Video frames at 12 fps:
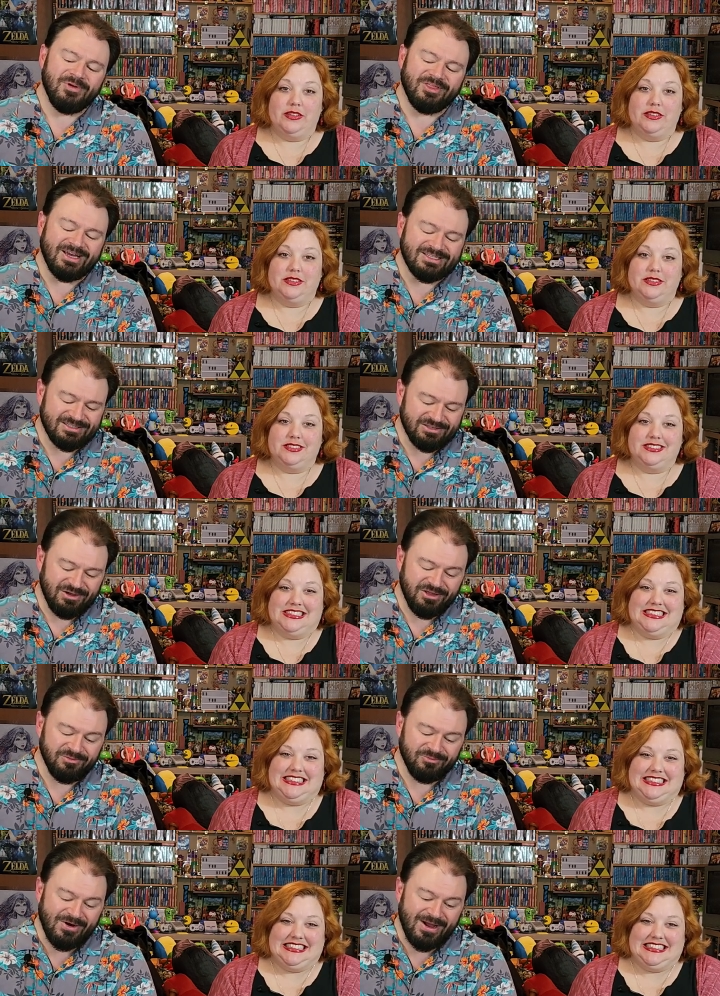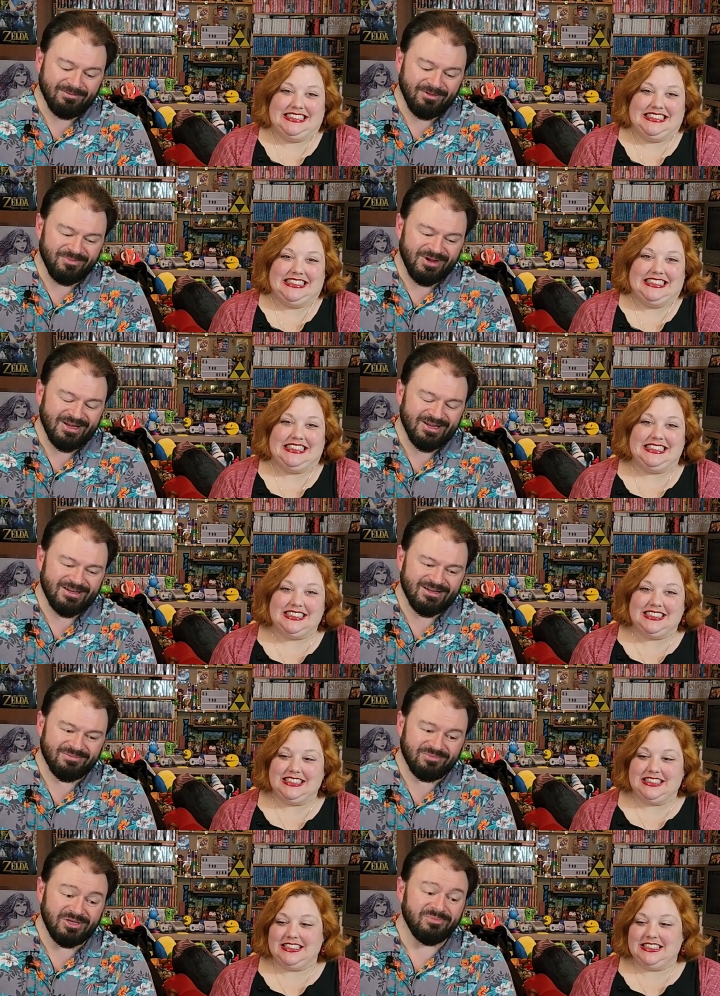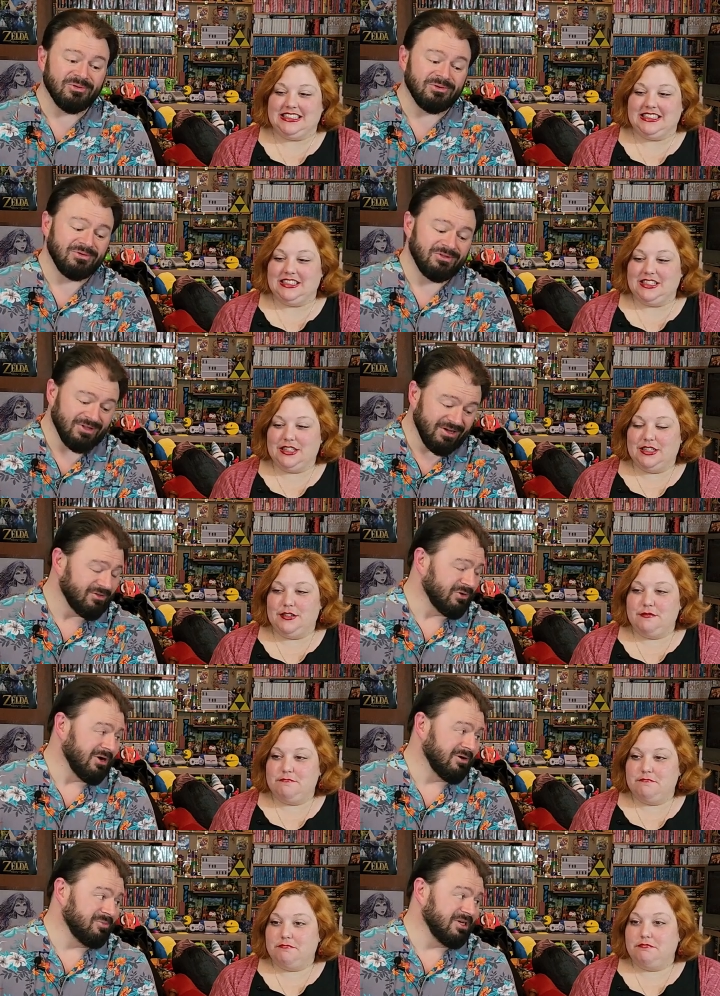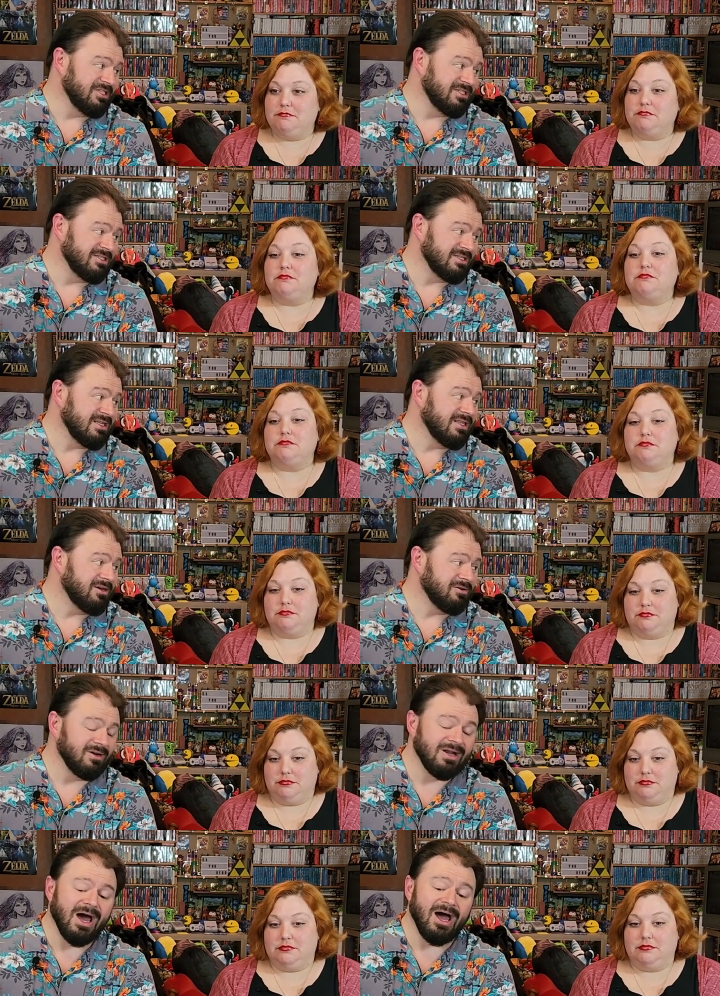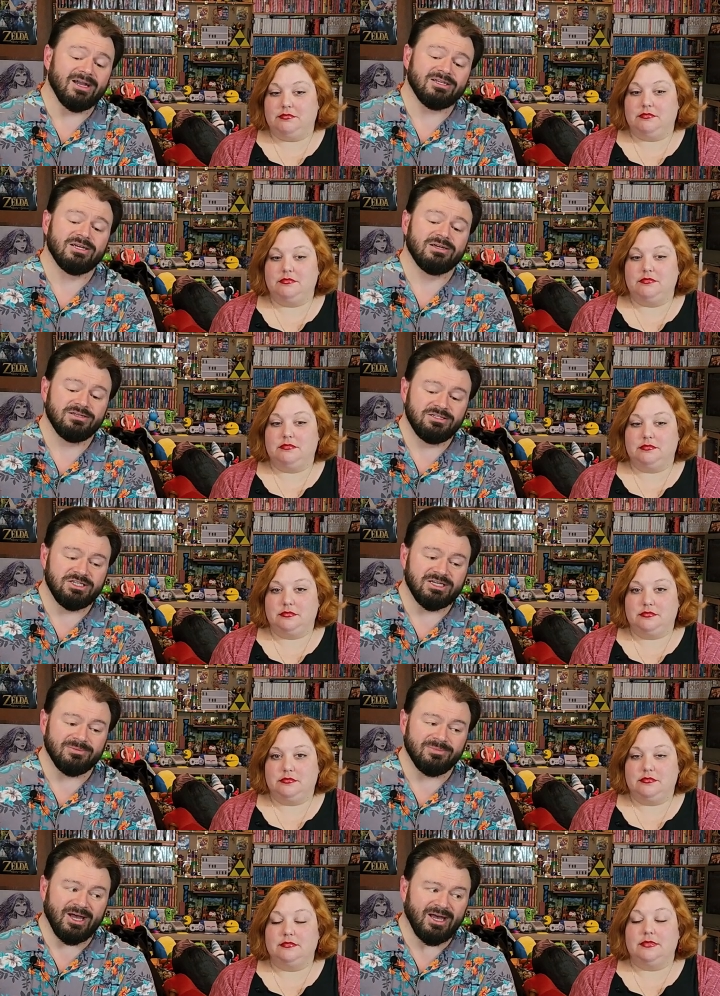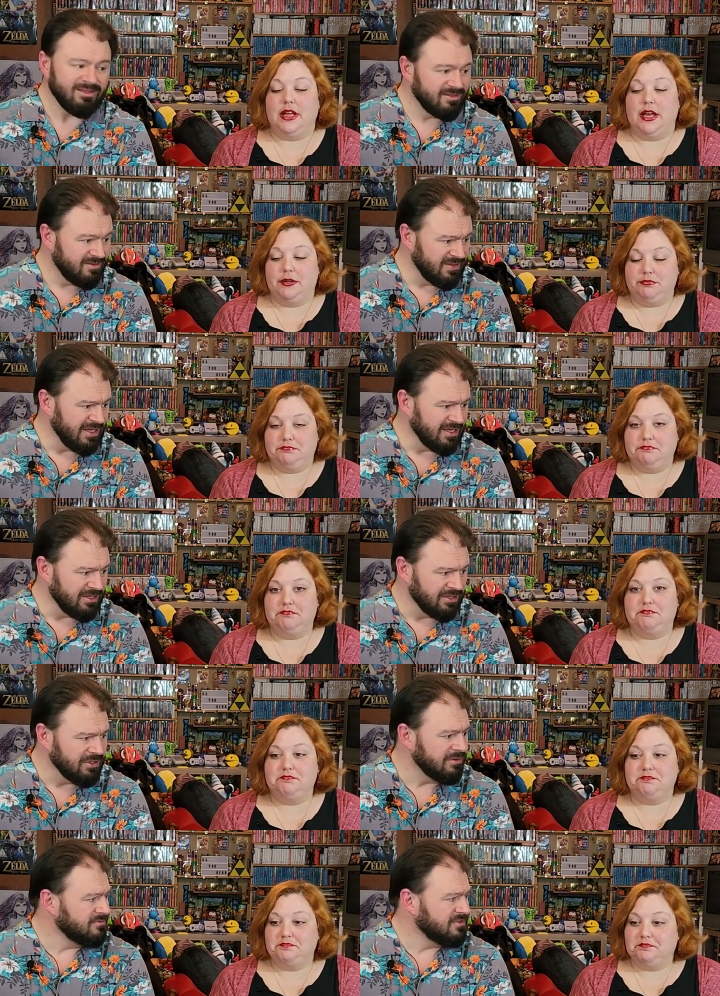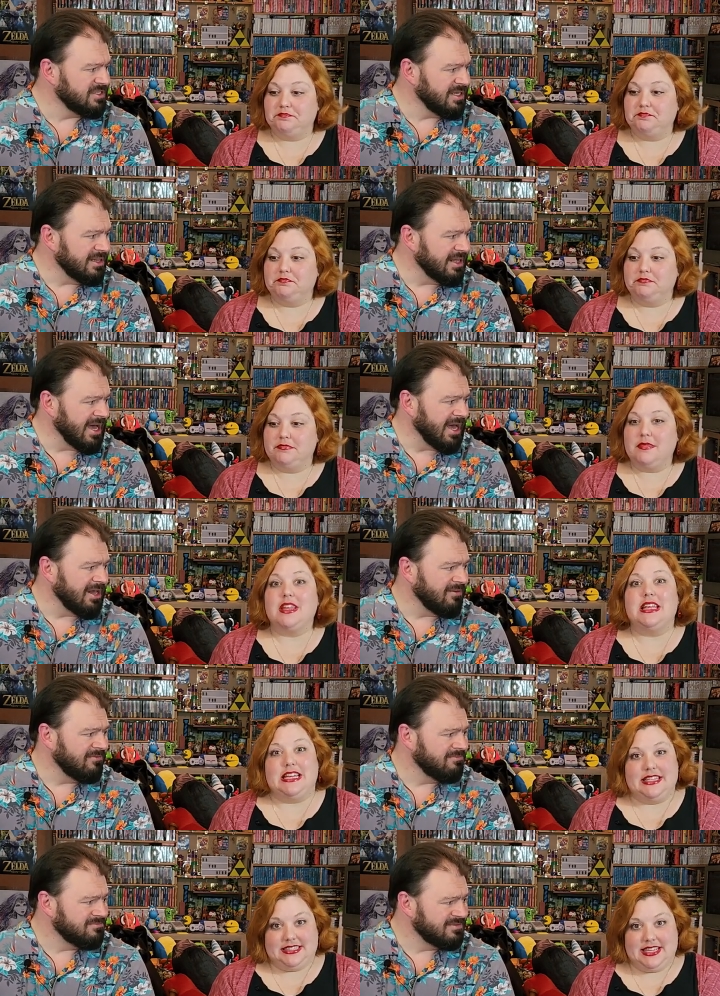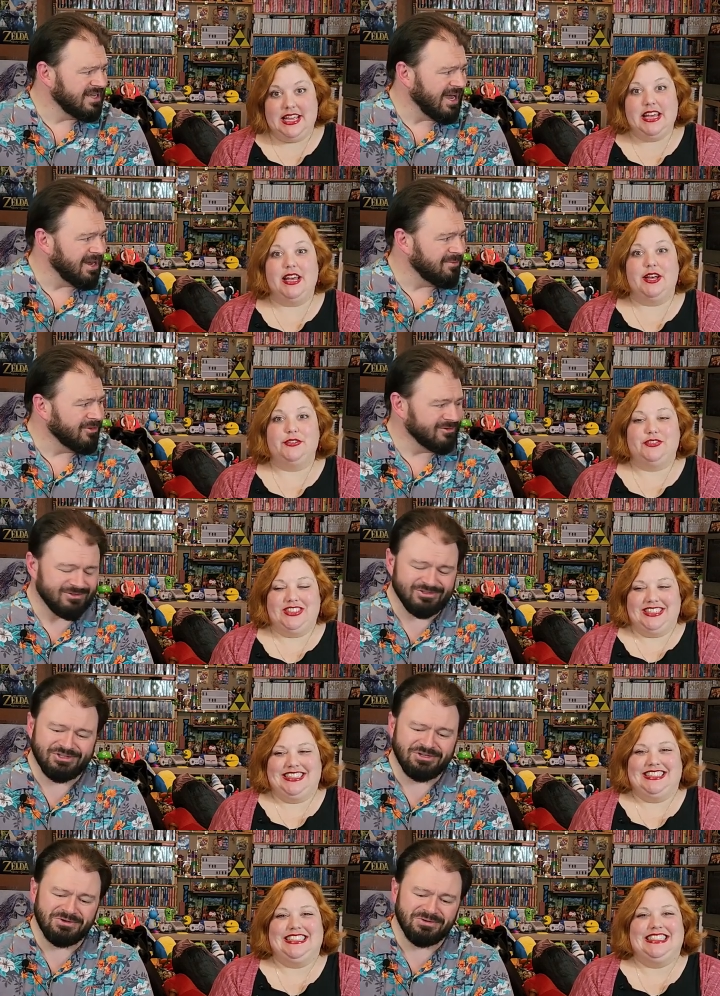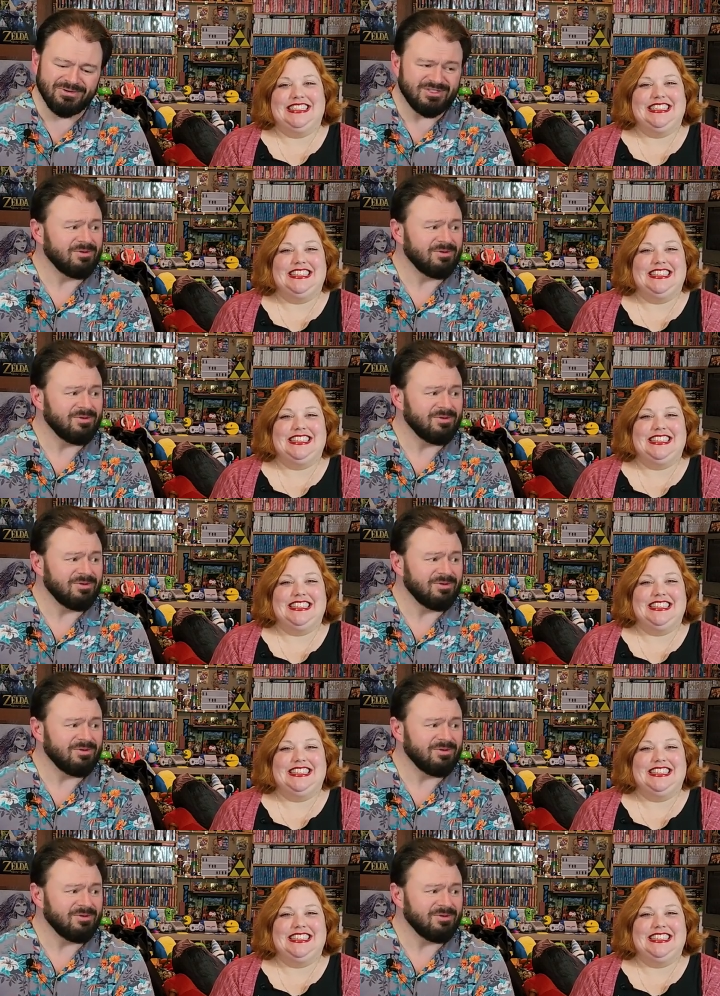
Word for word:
Speaker 1: But that's the other problem. People love their RPGs and they are not cheap. I yeah. think you've seen that a yes, I time have. or two,